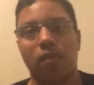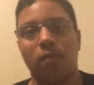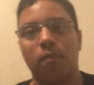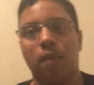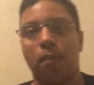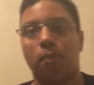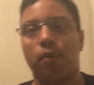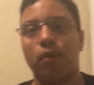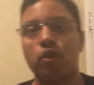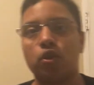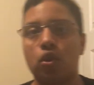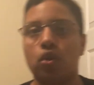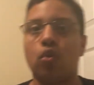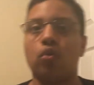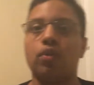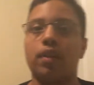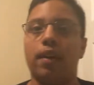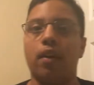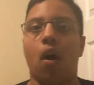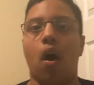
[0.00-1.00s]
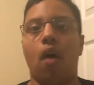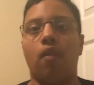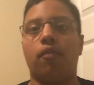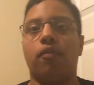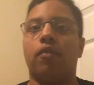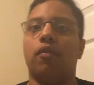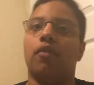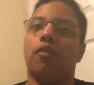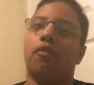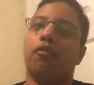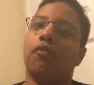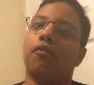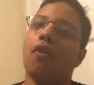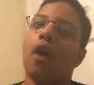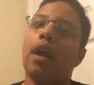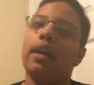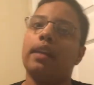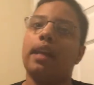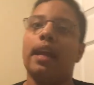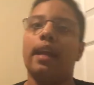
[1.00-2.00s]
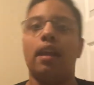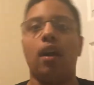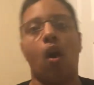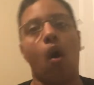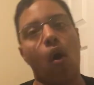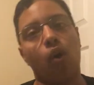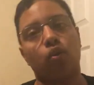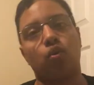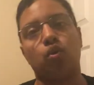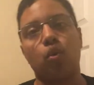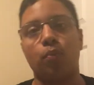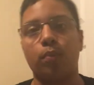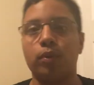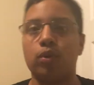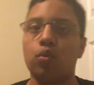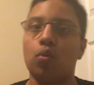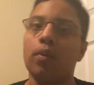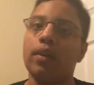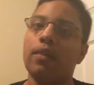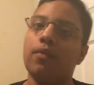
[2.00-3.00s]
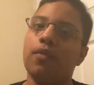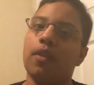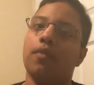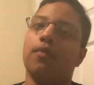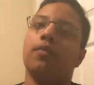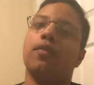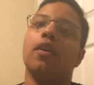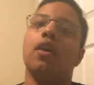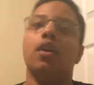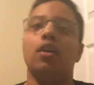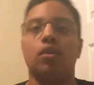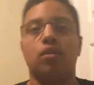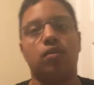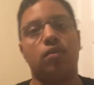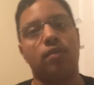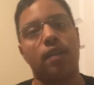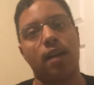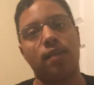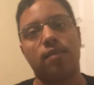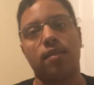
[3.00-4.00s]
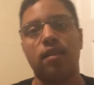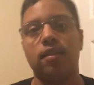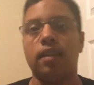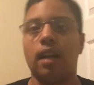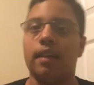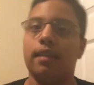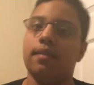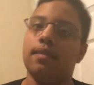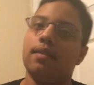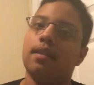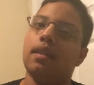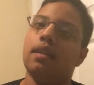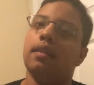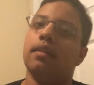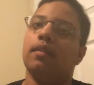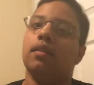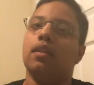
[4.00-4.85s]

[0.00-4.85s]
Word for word: my personal day off, Friday, October 25th, 2019.